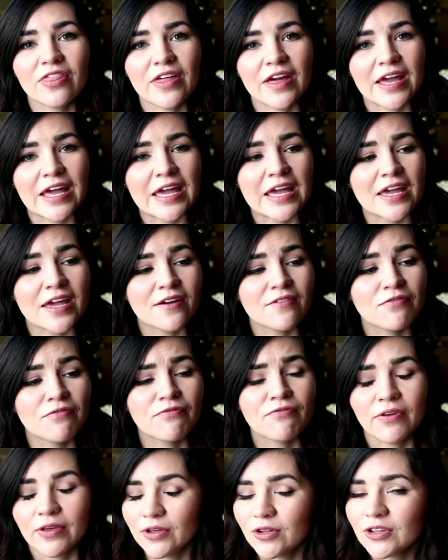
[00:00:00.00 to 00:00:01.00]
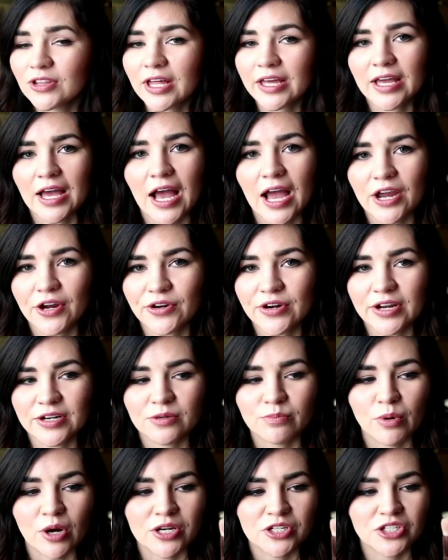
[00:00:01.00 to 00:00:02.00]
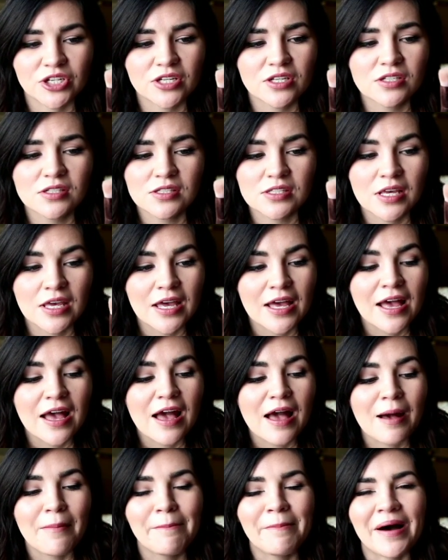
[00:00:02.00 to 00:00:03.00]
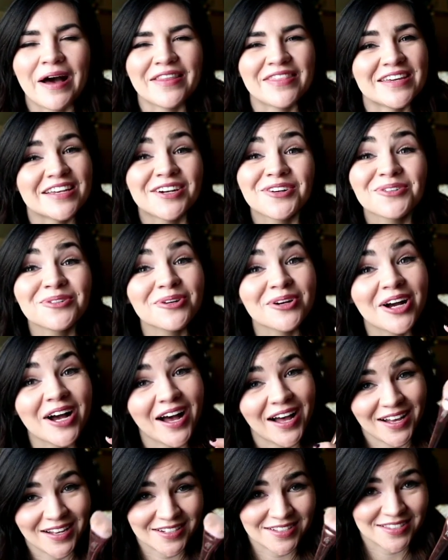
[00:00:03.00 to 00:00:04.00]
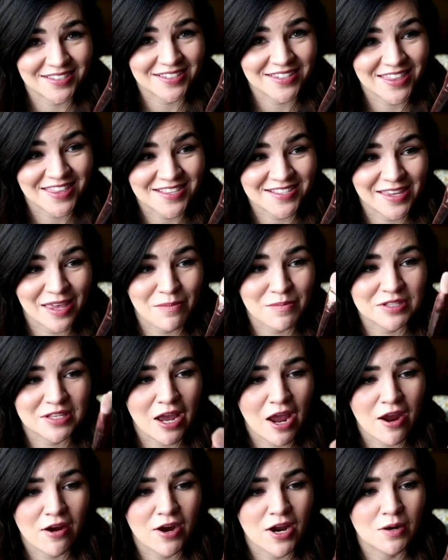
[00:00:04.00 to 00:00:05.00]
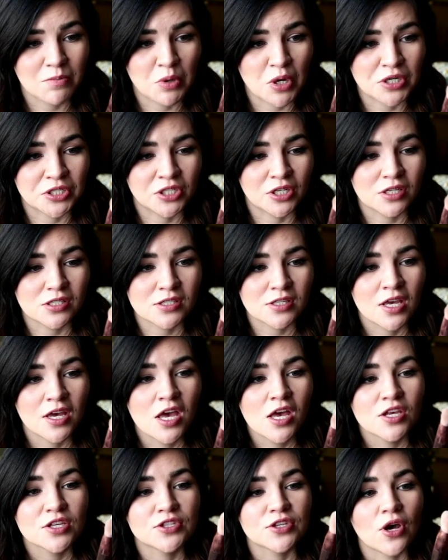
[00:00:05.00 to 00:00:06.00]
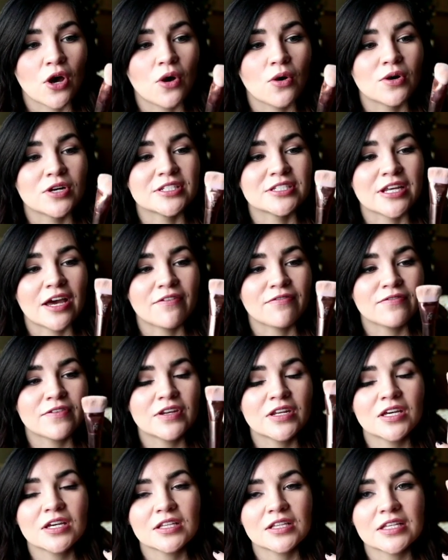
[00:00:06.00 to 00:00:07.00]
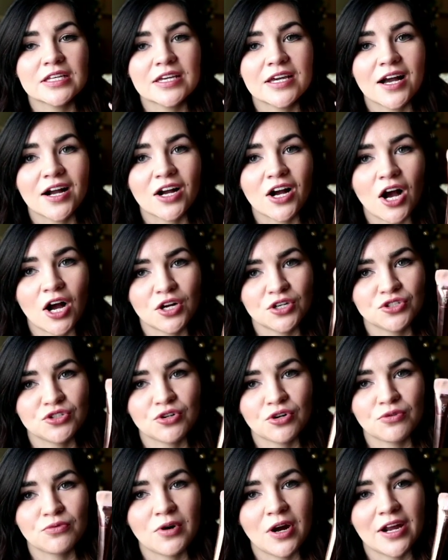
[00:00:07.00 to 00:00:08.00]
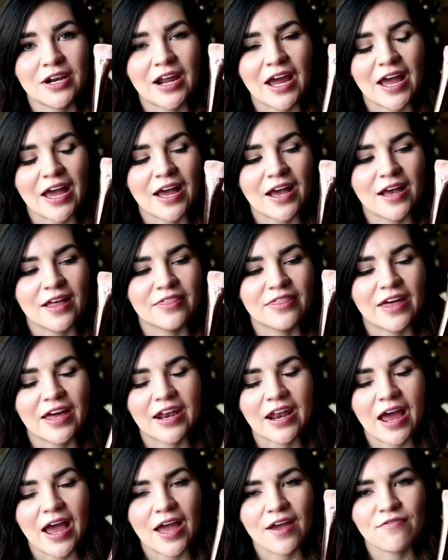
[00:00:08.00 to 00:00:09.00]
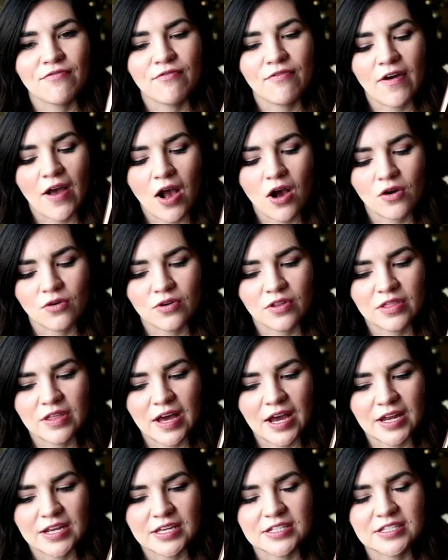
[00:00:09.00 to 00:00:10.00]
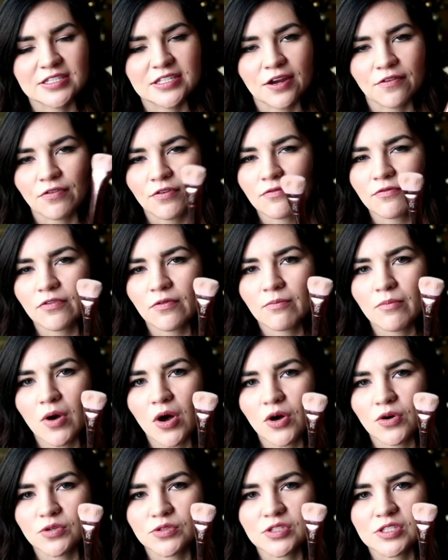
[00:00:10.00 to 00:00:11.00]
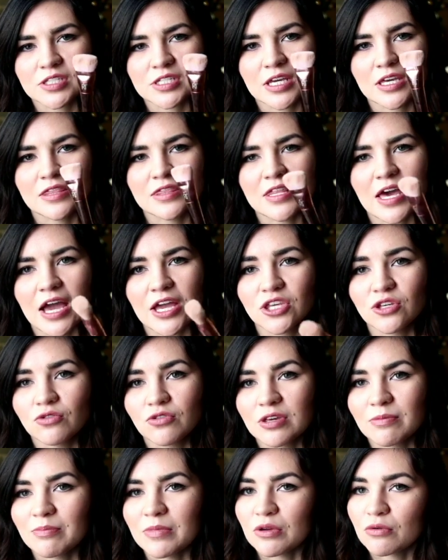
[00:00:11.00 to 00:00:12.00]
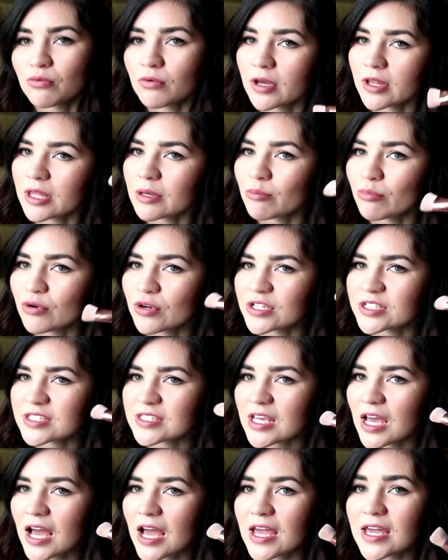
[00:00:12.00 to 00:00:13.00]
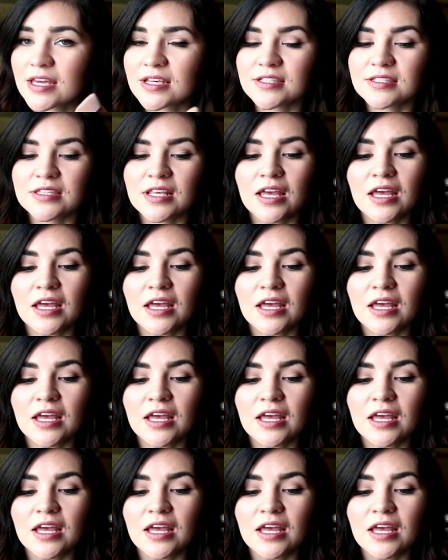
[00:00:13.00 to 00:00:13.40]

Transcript: they feel like higher end brushes, but they don't cost the same as higher end brushes. So definitely a contour one that I found that is different from most in that you can be really precise.